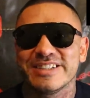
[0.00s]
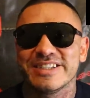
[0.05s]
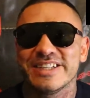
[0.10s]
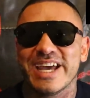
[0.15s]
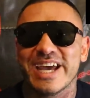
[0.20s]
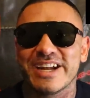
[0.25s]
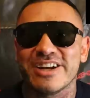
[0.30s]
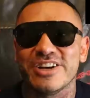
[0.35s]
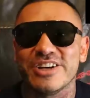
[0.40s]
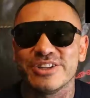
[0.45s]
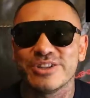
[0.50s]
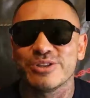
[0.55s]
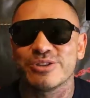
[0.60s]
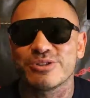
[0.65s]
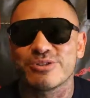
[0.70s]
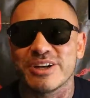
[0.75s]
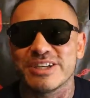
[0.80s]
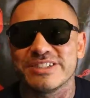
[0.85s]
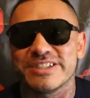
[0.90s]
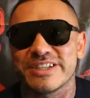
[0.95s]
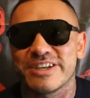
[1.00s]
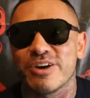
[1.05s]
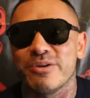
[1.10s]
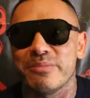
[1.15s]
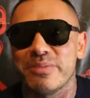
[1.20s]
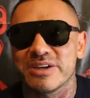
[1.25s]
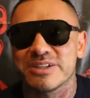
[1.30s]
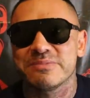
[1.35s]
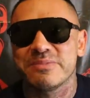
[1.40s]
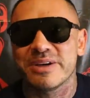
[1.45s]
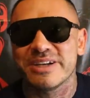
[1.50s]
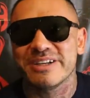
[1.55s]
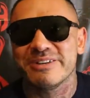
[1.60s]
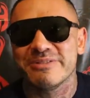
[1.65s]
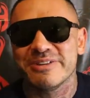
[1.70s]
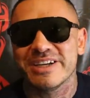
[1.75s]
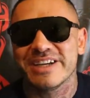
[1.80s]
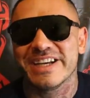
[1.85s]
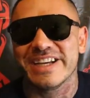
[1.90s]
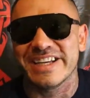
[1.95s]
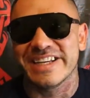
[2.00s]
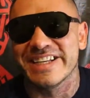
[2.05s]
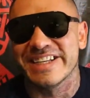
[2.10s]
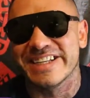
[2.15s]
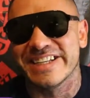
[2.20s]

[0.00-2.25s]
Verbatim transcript: that hunter tries to kill bugs bunny with